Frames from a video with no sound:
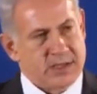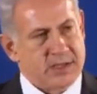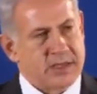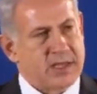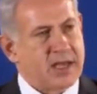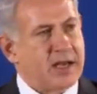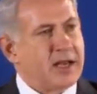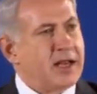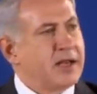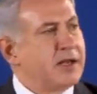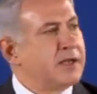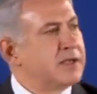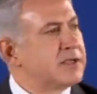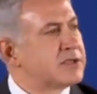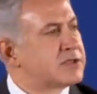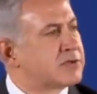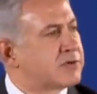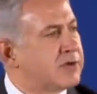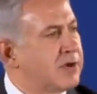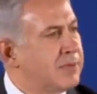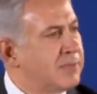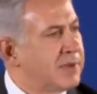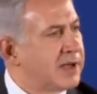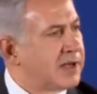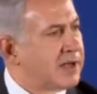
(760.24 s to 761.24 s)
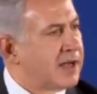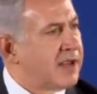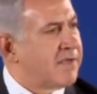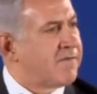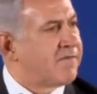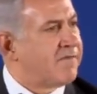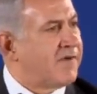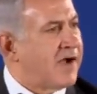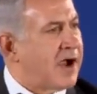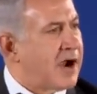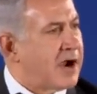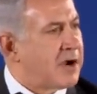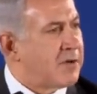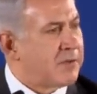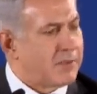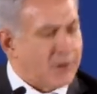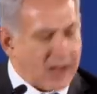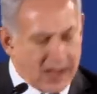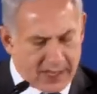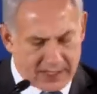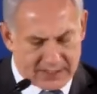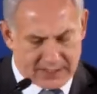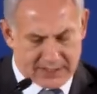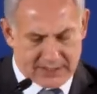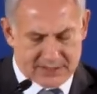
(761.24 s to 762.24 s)
that indiscriminately fire
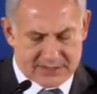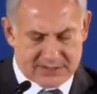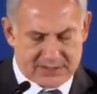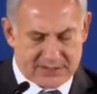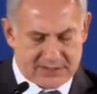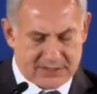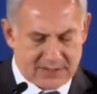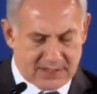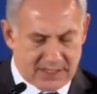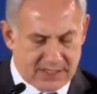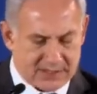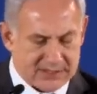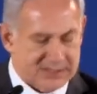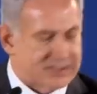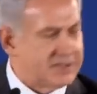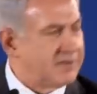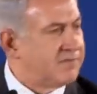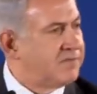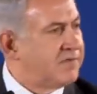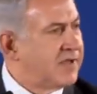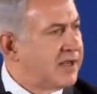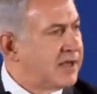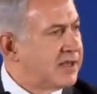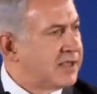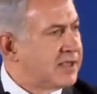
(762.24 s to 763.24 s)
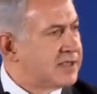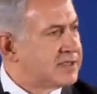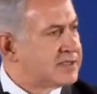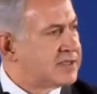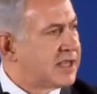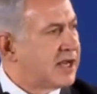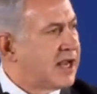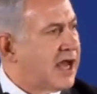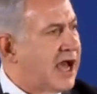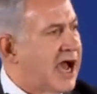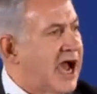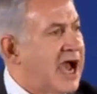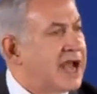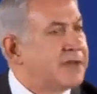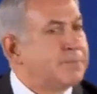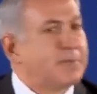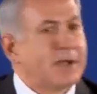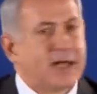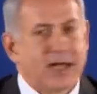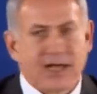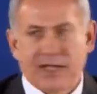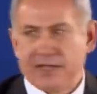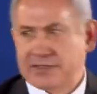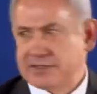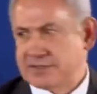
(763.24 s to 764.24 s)
rockets on civilians and hide
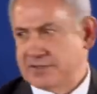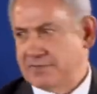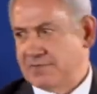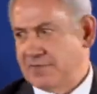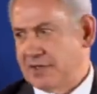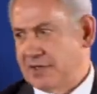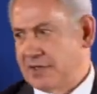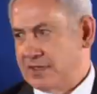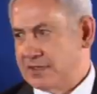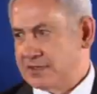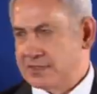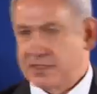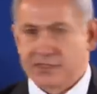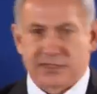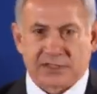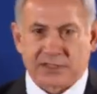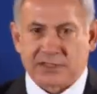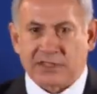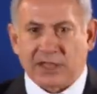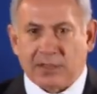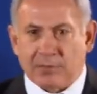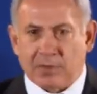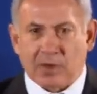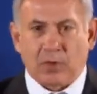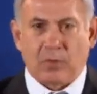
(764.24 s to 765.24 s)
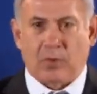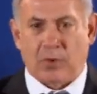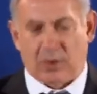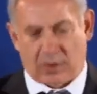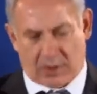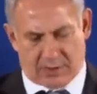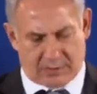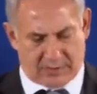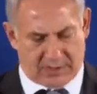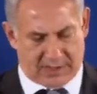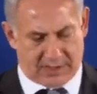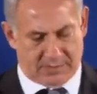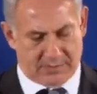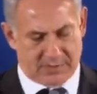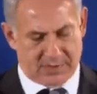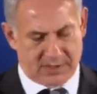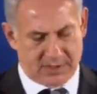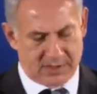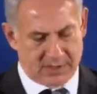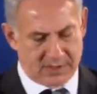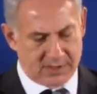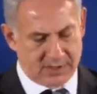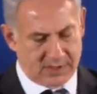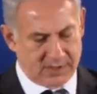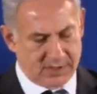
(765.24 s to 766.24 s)
behind civilians. It's a double war crime.
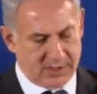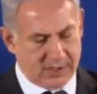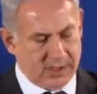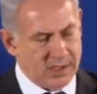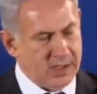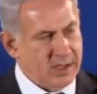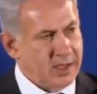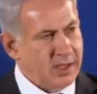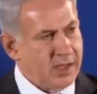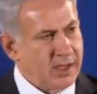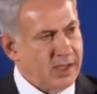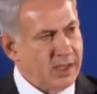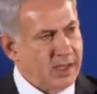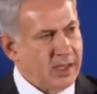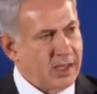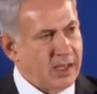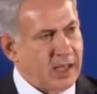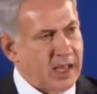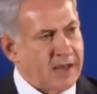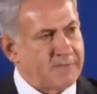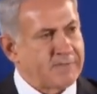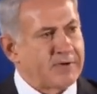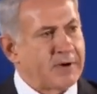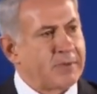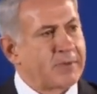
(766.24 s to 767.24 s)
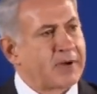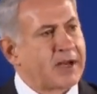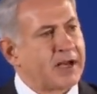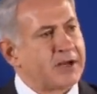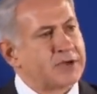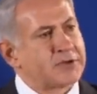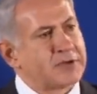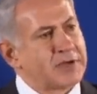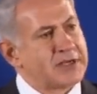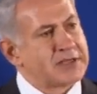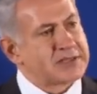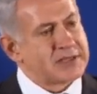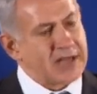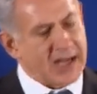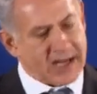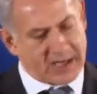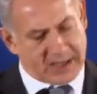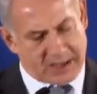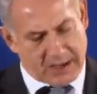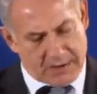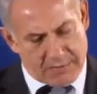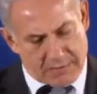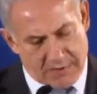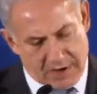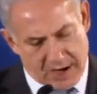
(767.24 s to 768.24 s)
And from countries
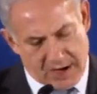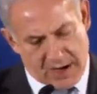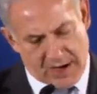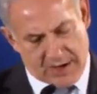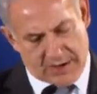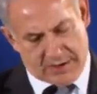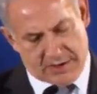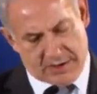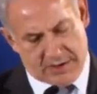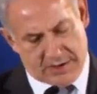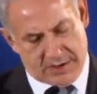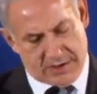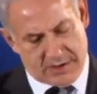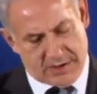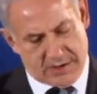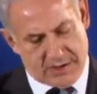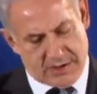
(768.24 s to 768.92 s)
like Iran,